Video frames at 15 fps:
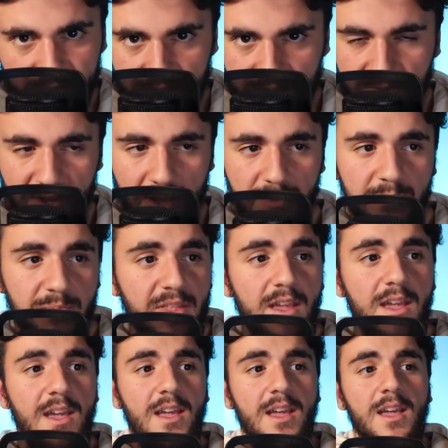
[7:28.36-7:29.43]
Thanks for coming.
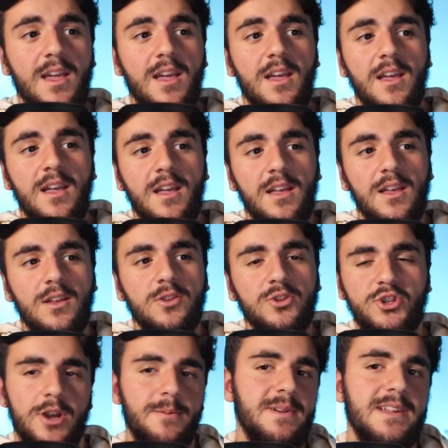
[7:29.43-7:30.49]

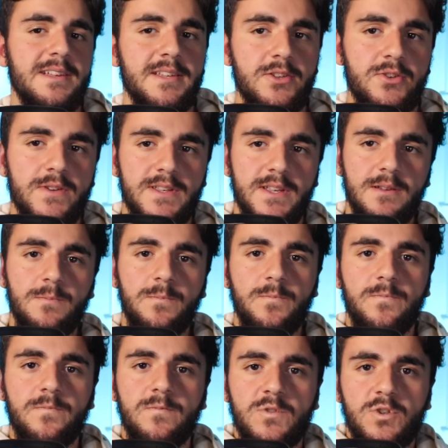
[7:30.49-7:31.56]
Germany is interesting.
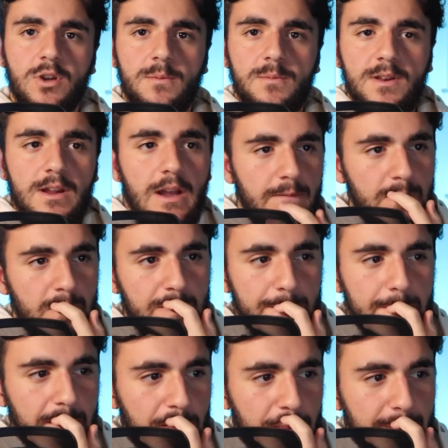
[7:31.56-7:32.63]
Germany, I've got
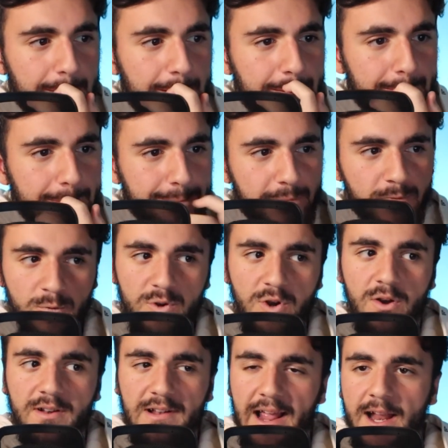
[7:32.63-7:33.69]
them in third. We'll
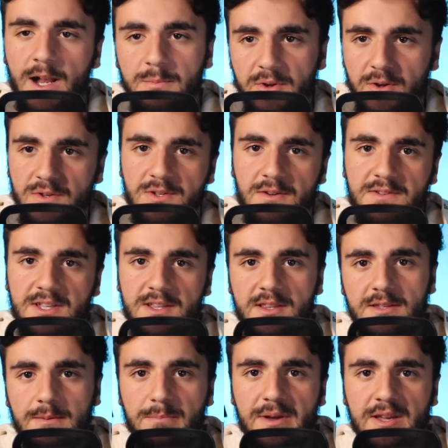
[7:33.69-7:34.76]
go later because obviously
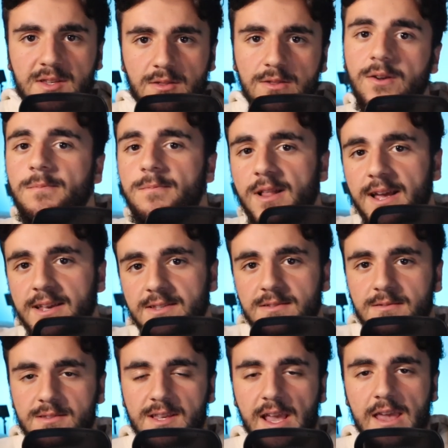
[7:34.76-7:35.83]
there's a best third
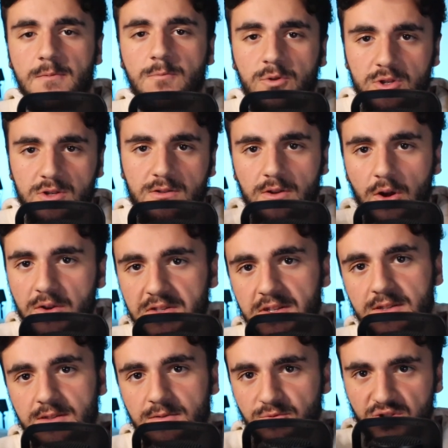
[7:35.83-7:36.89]
place team which
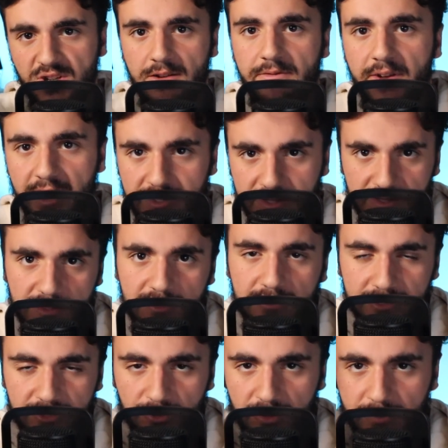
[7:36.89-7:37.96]
advances
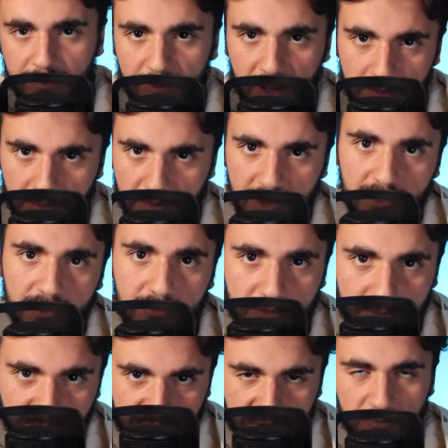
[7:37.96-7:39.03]
into the tournament. Blah blah blah.
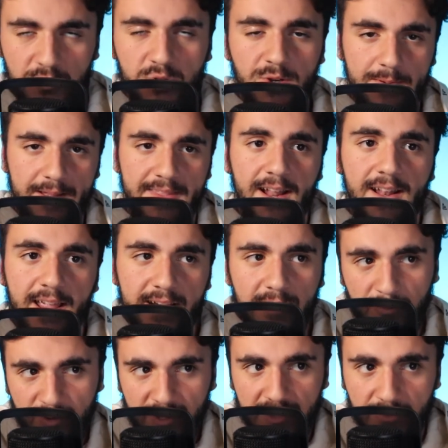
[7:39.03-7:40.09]
We'll talk about that
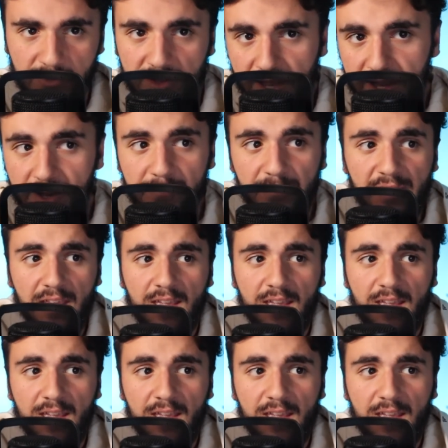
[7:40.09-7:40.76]
later. We'll get to it later.